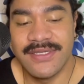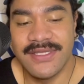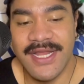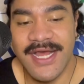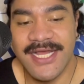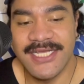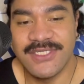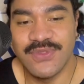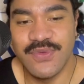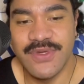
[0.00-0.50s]

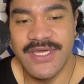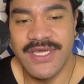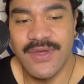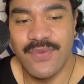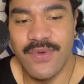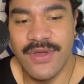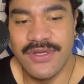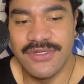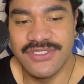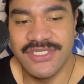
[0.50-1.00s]
last week
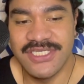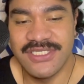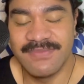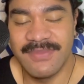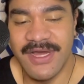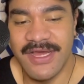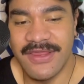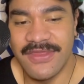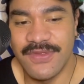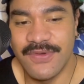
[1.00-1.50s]
where it was just
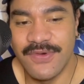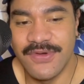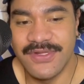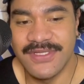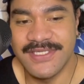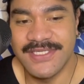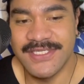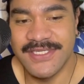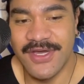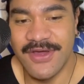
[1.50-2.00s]
my
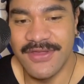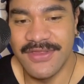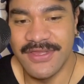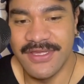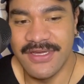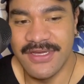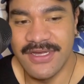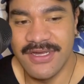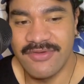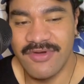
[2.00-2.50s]
thoughts on
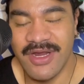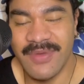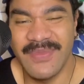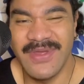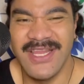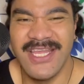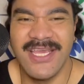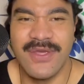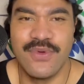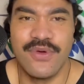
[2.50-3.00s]
the Rugby
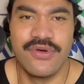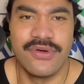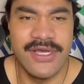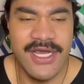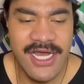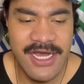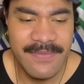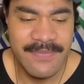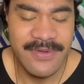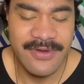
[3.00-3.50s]
League World
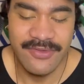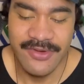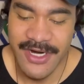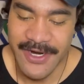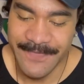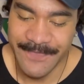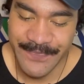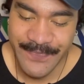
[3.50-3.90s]
Cup, right?